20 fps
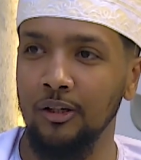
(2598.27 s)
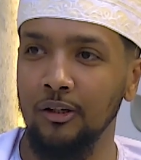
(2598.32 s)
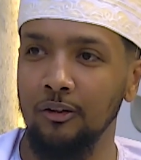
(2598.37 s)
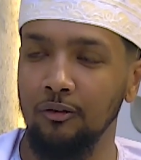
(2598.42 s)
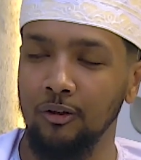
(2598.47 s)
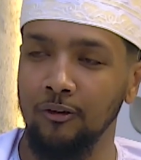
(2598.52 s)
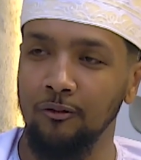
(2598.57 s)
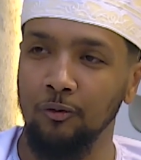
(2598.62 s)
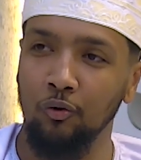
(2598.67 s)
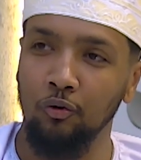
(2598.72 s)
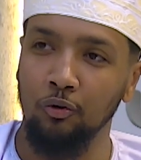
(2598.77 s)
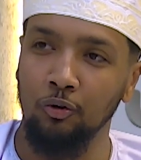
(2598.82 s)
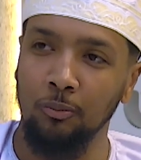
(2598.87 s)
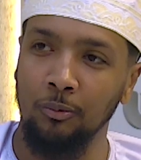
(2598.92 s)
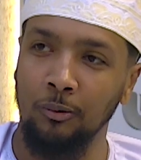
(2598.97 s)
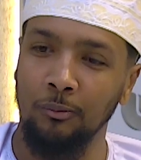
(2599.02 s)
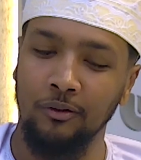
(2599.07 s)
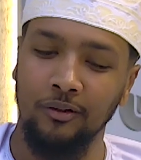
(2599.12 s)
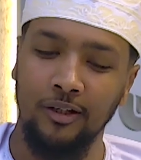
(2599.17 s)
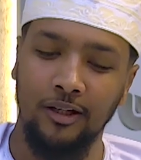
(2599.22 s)
So if you want to know
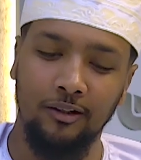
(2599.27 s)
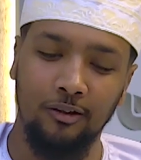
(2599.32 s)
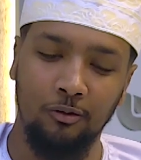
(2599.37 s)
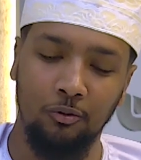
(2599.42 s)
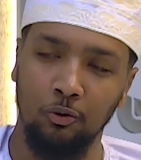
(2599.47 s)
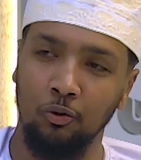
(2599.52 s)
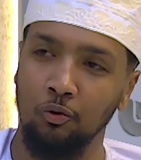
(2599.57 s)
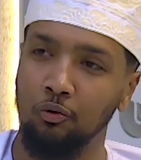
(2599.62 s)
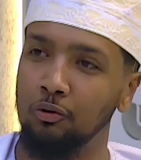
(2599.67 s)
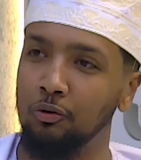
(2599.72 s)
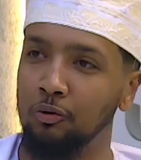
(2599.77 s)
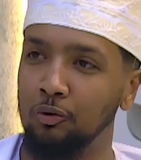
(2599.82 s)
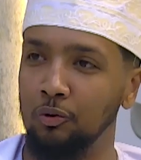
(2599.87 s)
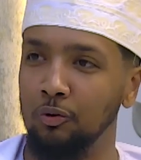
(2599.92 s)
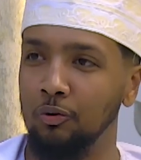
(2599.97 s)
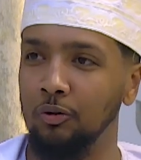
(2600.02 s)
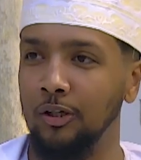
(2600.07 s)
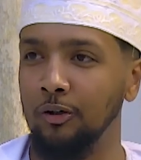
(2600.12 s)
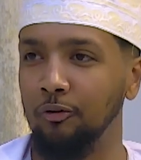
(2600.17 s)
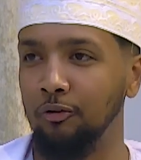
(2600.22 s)
about Banaadir, we'll go to
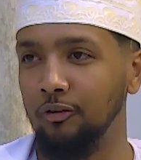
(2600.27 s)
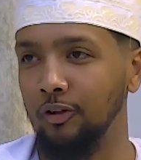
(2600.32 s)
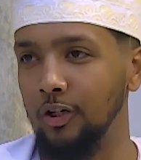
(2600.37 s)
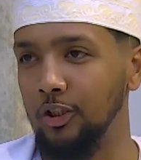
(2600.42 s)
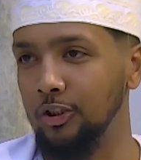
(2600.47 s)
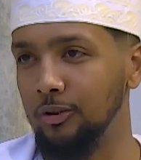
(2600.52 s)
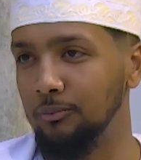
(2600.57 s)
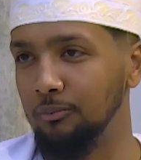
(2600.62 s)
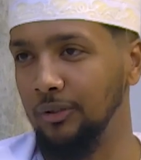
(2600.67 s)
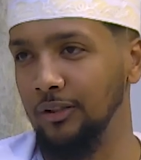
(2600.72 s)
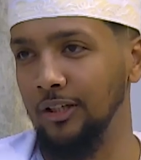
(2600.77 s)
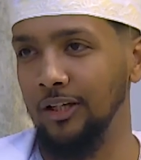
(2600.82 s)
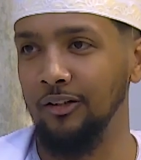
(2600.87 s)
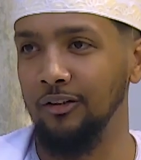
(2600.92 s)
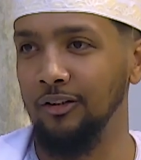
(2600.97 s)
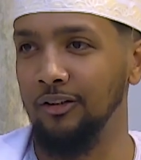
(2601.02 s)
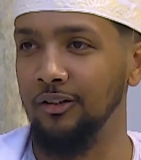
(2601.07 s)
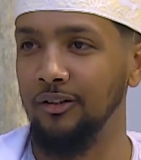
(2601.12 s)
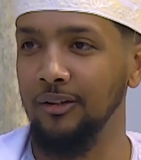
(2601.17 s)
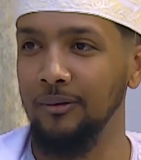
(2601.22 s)
Google and research
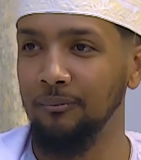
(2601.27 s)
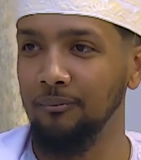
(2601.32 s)
Banaadir.